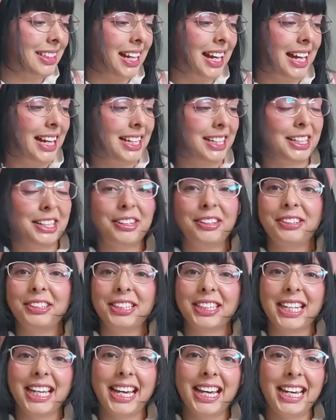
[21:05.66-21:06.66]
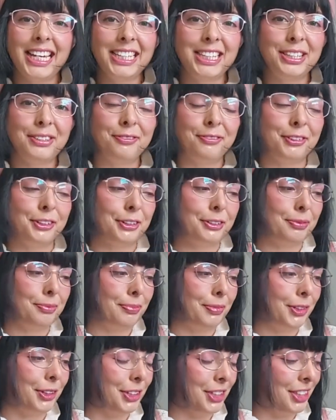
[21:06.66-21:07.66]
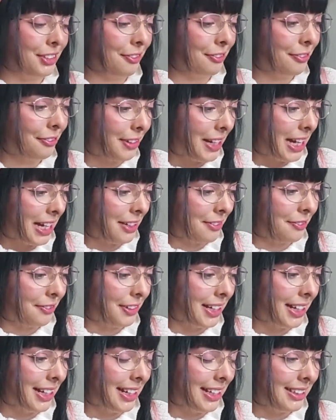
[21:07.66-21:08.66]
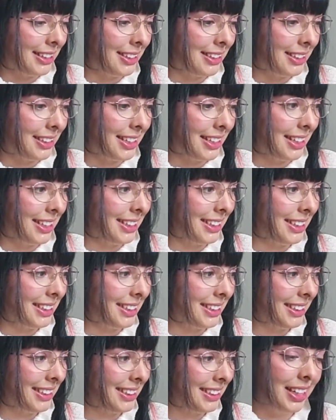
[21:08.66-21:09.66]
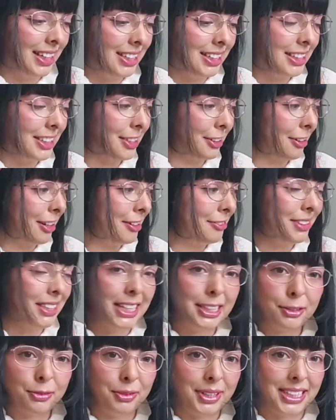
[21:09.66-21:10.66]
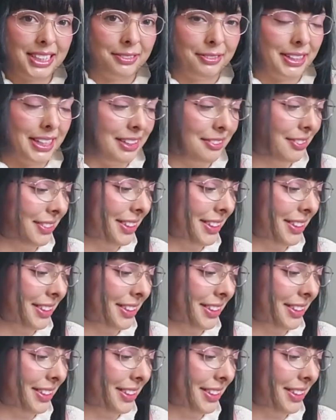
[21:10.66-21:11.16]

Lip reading: I got 84.5 answers. Let's round that to 85.